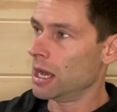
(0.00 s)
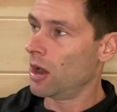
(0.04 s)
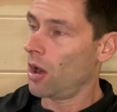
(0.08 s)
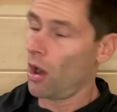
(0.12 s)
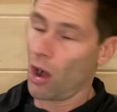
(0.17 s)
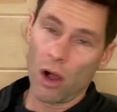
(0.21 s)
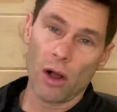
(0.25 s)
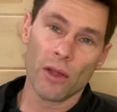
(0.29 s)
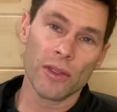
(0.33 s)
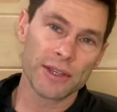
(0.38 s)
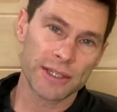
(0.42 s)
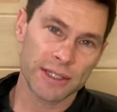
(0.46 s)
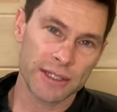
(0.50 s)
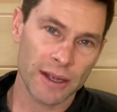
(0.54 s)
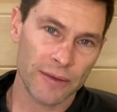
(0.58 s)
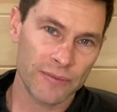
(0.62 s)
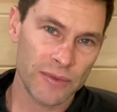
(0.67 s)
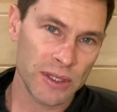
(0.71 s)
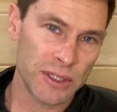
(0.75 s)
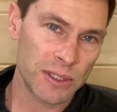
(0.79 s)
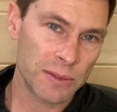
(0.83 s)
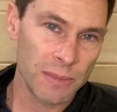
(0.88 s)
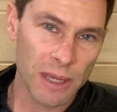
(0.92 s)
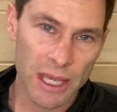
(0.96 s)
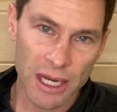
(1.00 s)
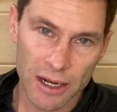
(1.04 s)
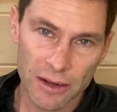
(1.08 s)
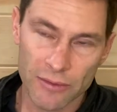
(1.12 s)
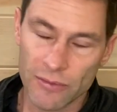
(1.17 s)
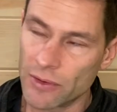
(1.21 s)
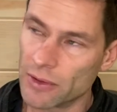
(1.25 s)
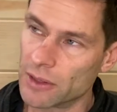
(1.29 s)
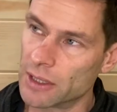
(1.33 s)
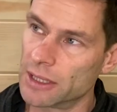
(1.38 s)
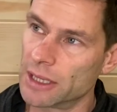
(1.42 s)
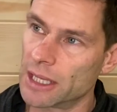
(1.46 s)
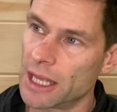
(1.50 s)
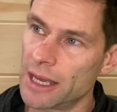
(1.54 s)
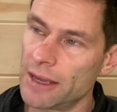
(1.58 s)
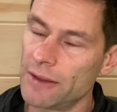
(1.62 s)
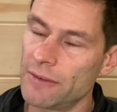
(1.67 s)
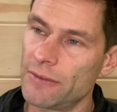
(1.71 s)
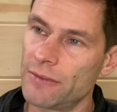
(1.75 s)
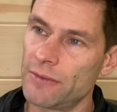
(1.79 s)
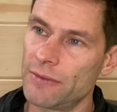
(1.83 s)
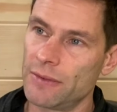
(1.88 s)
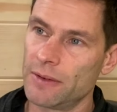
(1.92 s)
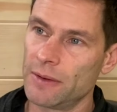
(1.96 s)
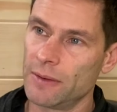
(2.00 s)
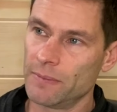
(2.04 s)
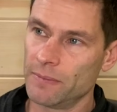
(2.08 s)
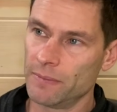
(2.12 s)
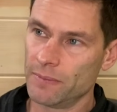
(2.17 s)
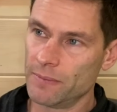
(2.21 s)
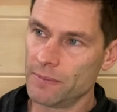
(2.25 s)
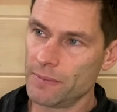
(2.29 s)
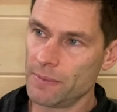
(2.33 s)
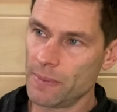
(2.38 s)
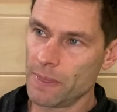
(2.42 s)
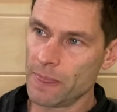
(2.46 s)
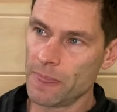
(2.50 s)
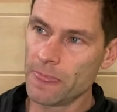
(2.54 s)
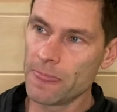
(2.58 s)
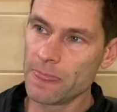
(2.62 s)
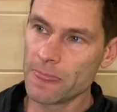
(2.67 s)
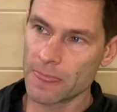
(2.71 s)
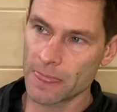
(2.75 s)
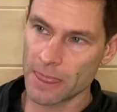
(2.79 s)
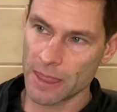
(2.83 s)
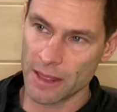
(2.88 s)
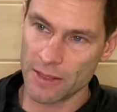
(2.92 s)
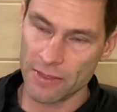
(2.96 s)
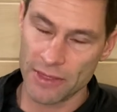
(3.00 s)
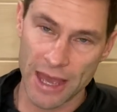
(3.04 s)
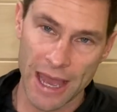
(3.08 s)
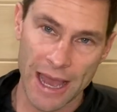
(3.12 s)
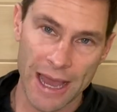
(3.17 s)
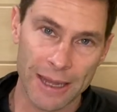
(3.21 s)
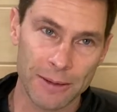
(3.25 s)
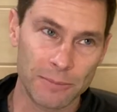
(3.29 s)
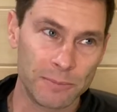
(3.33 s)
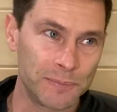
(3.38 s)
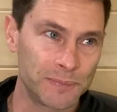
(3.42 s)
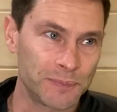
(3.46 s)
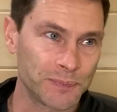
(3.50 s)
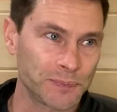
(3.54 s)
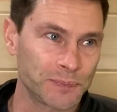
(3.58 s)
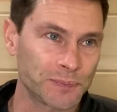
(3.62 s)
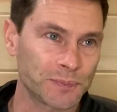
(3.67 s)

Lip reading: all the stuff that's meaningful in life, that